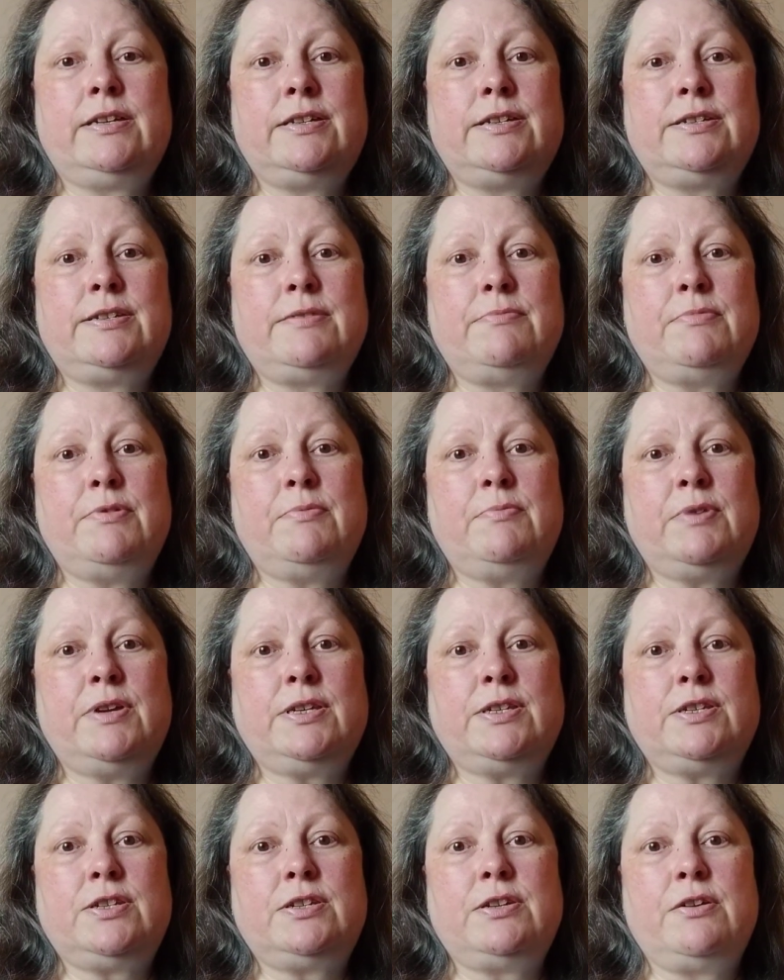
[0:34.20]
Someone
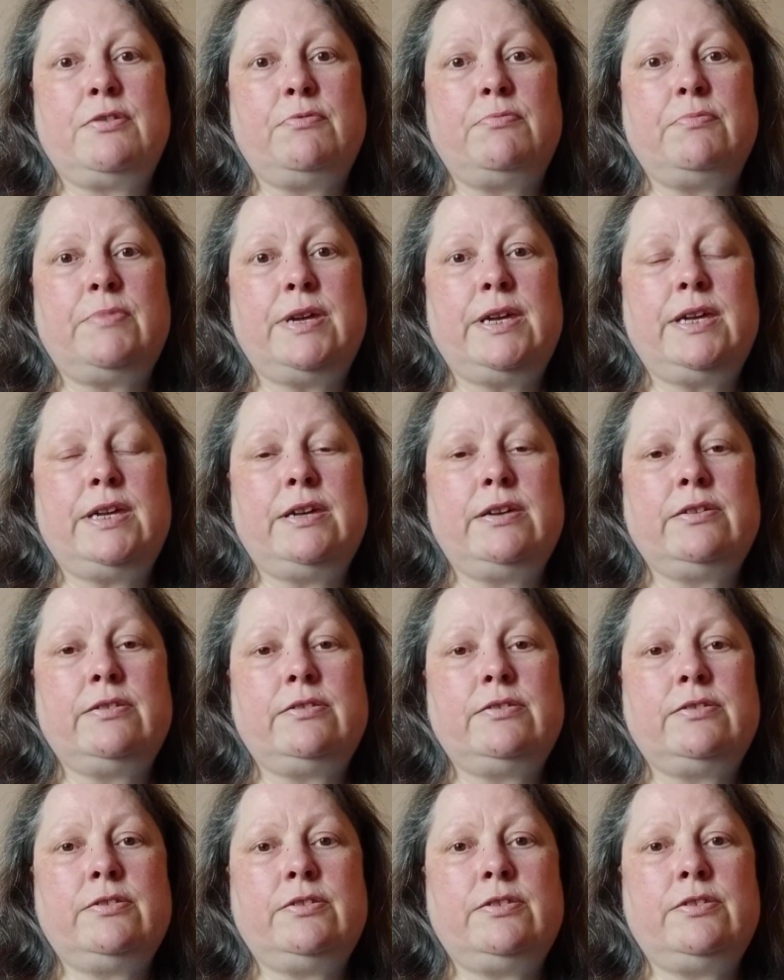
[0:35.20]
once told me
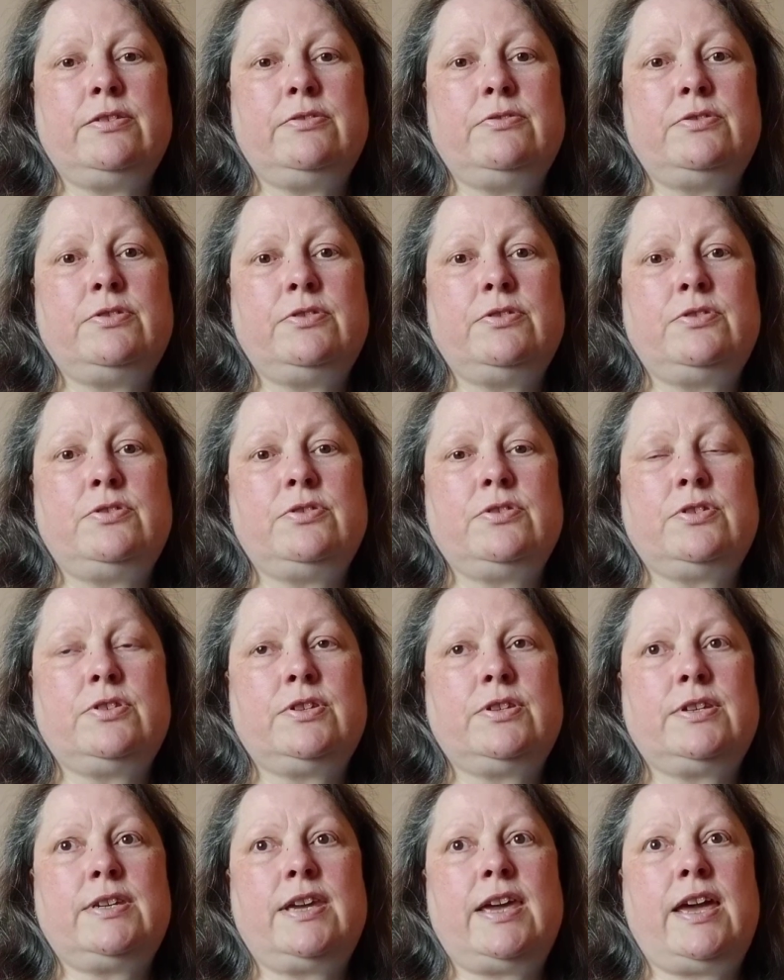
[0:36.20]
you should
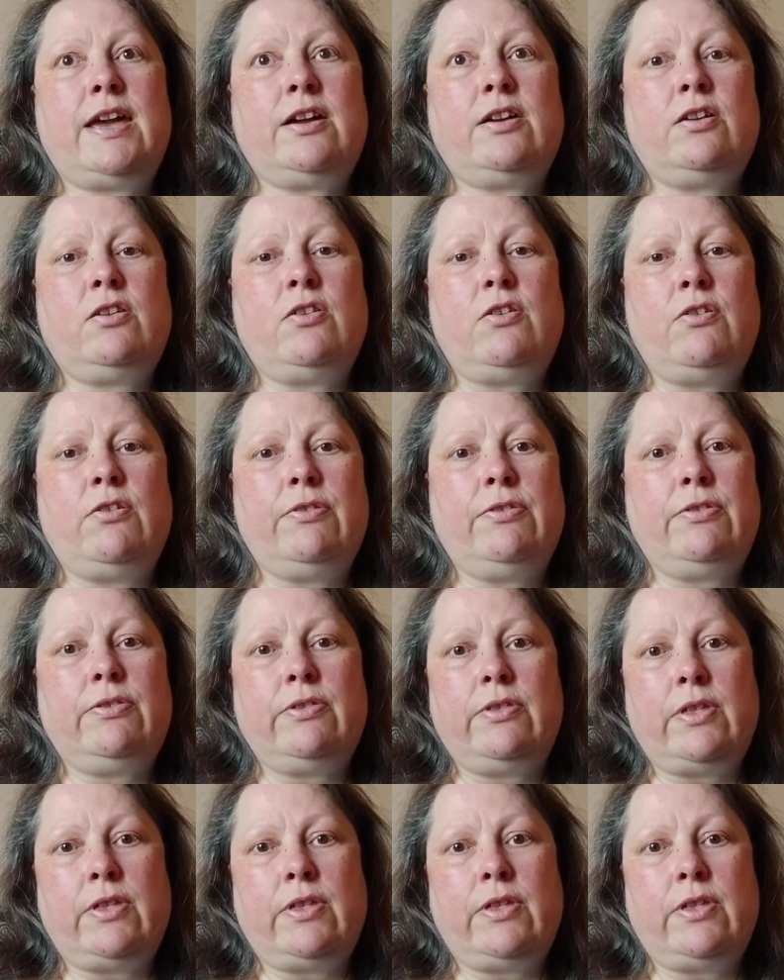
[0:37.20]
just get a cloth